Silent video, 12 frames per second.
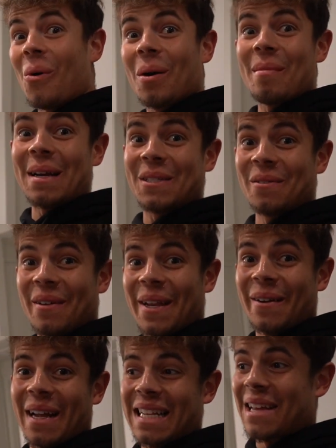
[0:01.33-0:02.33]
Welcome back to the
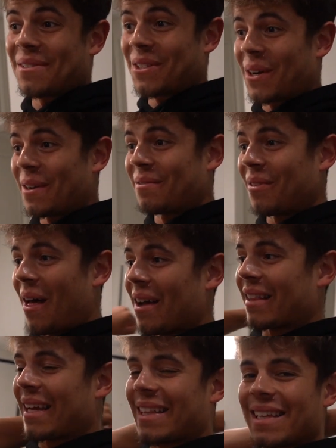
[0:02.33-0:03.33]
video, guys. I haven't started a vlog like